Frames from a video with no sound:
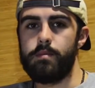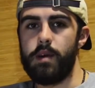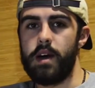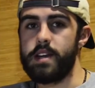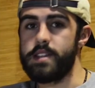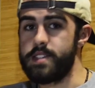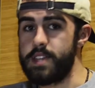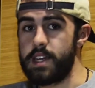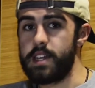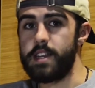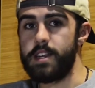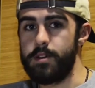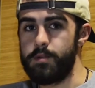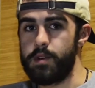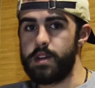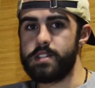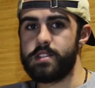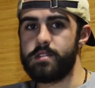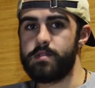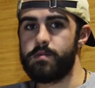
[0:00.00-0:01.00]
my identity
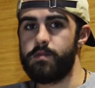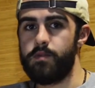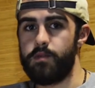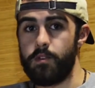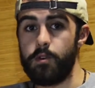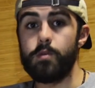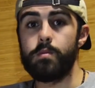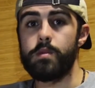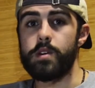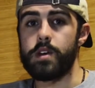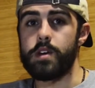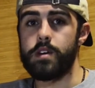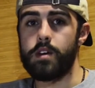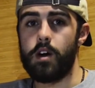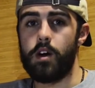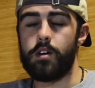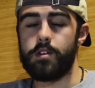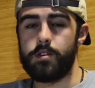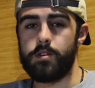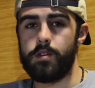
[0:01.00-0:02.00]
rests firmly
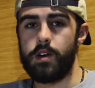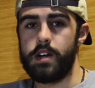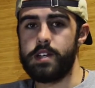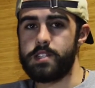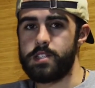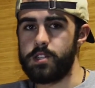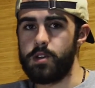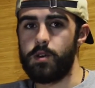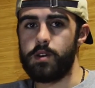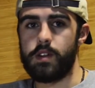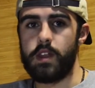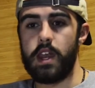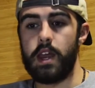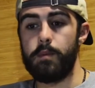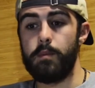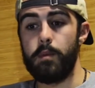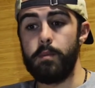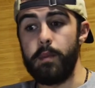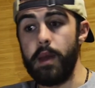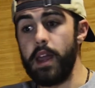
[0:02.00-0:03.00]
on Christ, knowing that
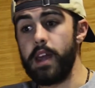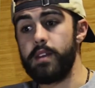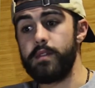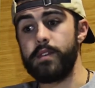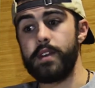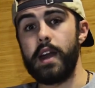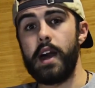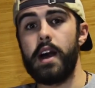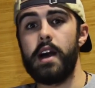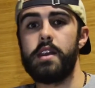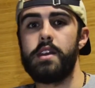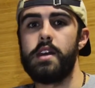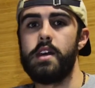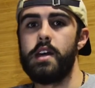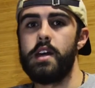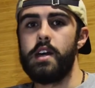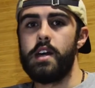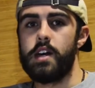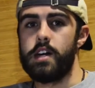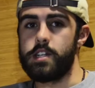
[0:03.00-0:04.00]
I'm a man of God,
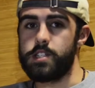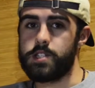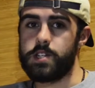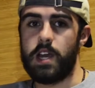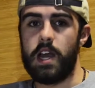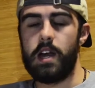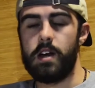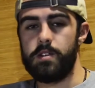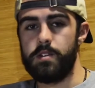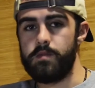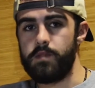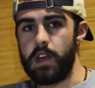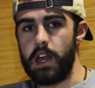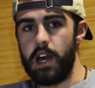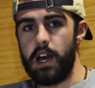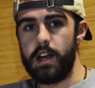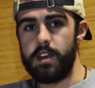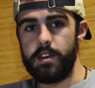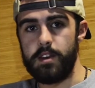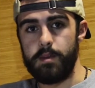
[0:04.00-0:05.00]
a child of
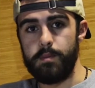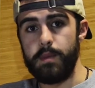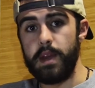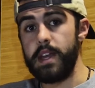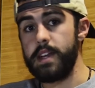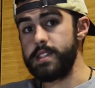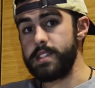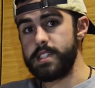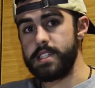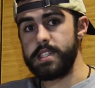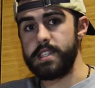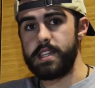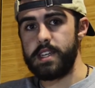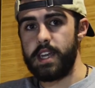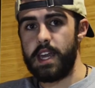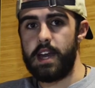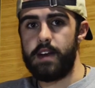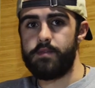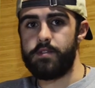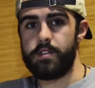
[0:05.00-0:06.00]
God, and a man seeking
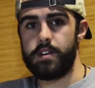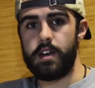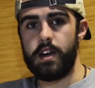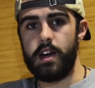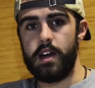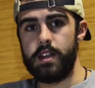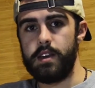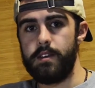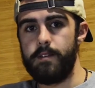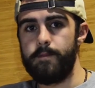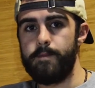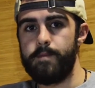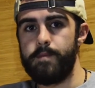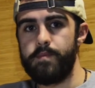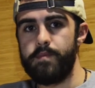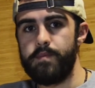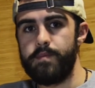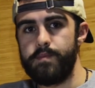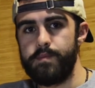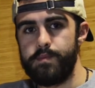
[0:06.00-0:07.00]
after God.
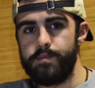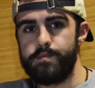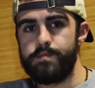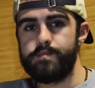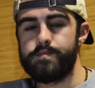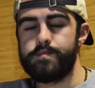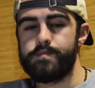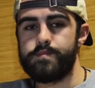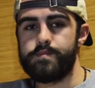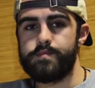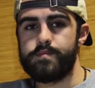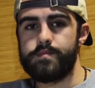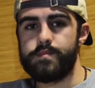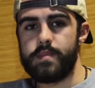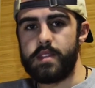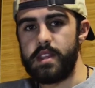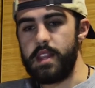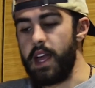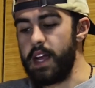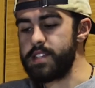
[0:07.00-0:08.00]

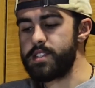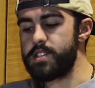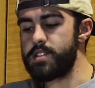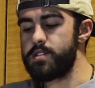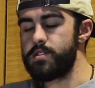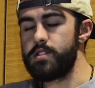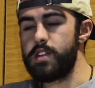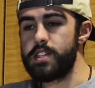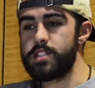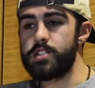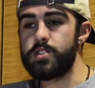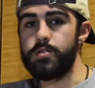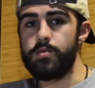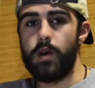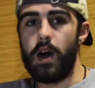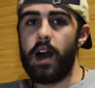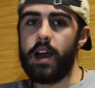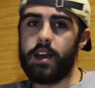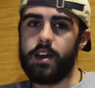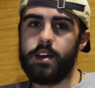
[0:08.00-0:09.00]
That's who
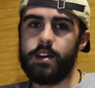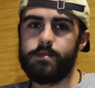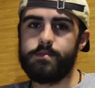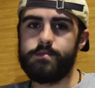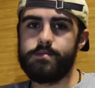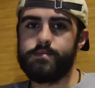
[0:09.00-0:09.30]
I am.